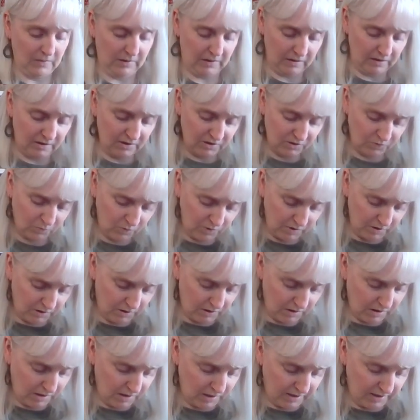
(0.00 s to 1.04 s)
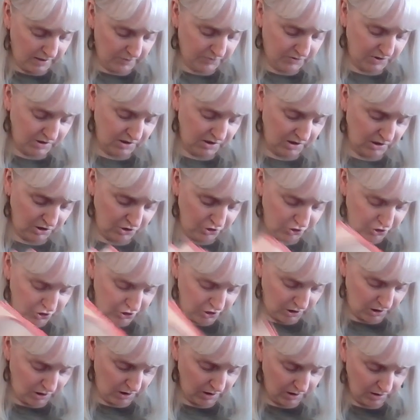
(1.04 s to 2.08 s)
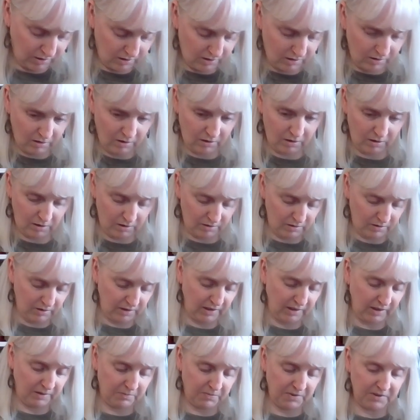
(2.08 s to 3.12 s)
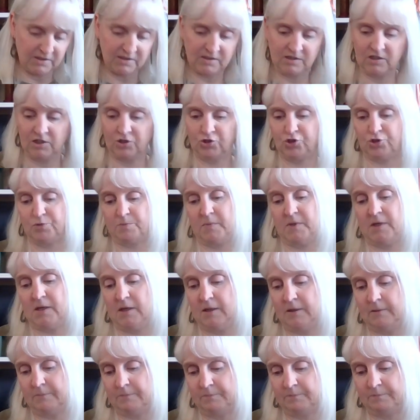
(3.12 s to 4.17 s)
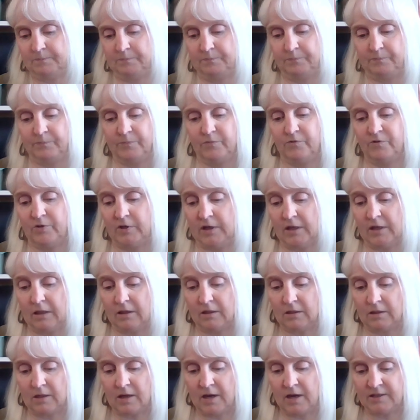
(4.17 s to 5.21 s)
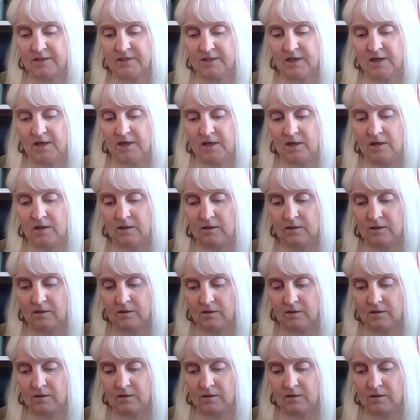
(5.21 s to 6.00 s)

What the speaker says: This one I am stitching on a Bestitch Me Vanilla Latte